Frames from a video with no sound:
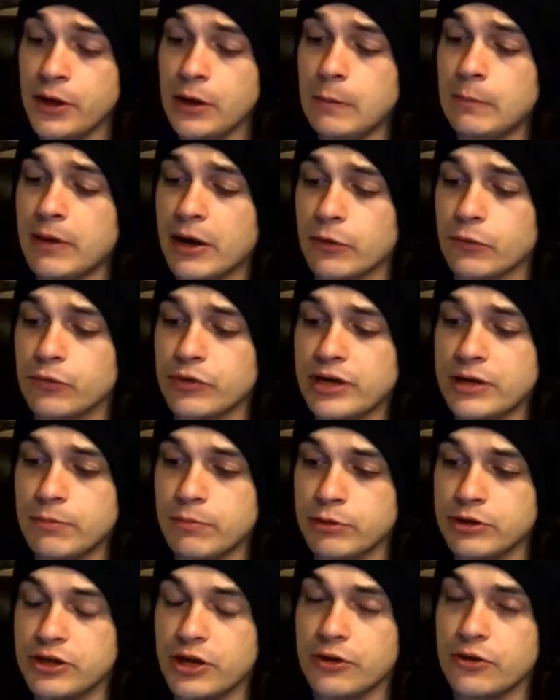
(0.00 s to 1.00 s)
my
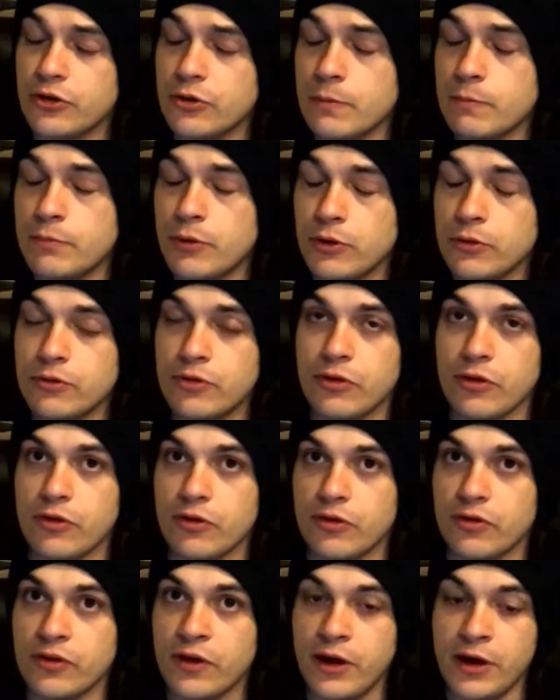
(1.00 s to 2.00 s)
reproduction
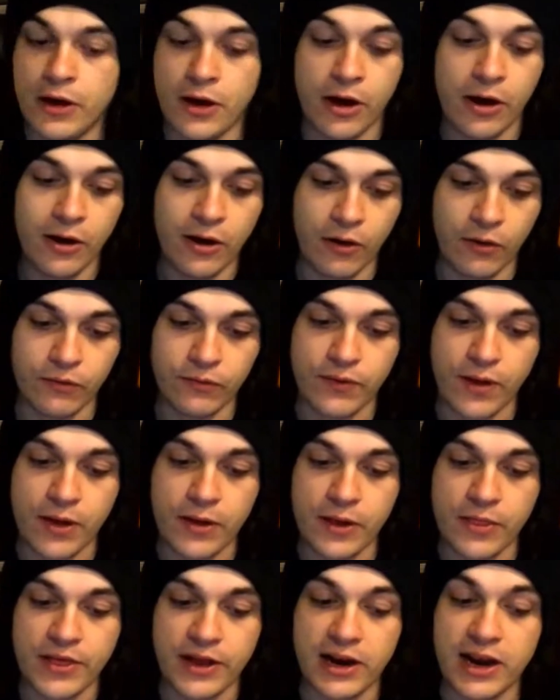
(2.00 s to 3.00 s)
boxes of
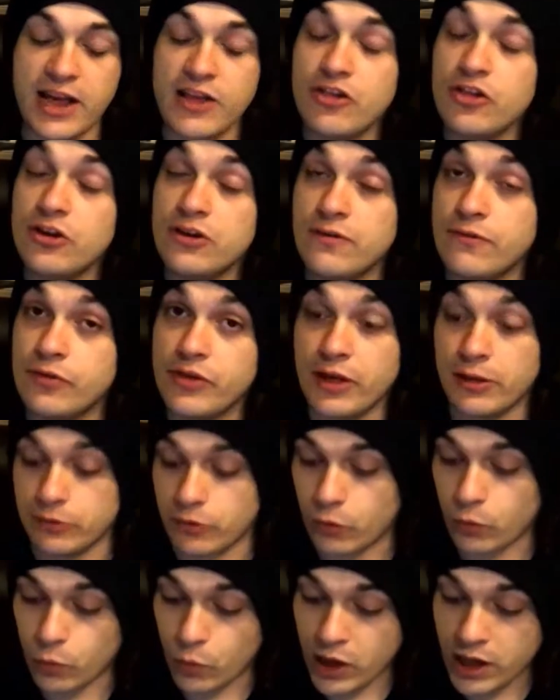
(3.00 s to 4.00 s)
The Legend of Zelda
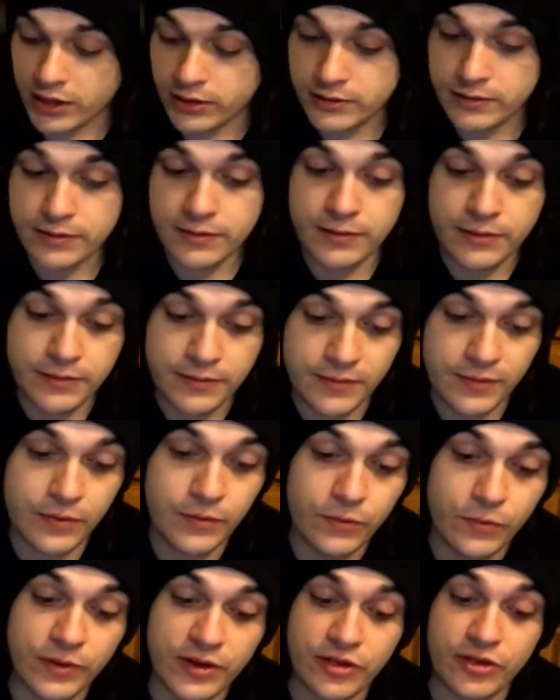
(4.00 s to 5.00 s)
1,
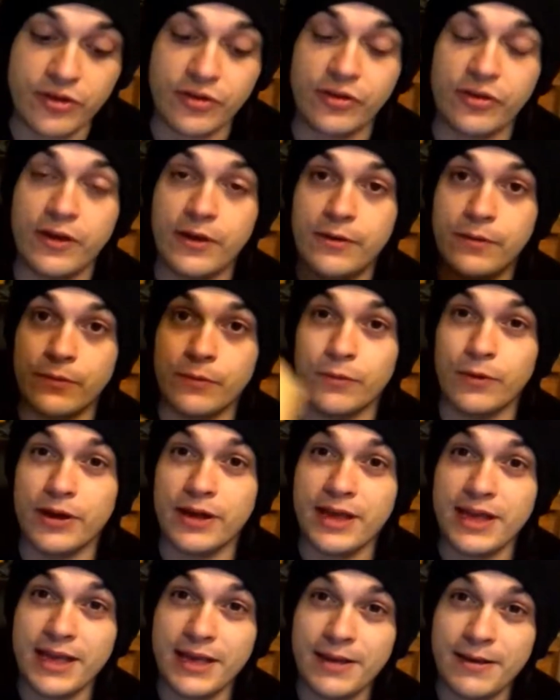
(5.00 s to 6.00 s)
which is right
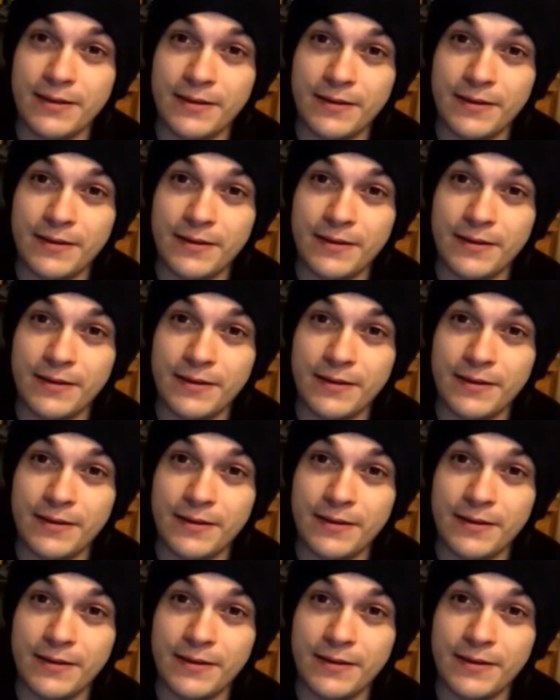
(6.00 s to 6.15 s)
here.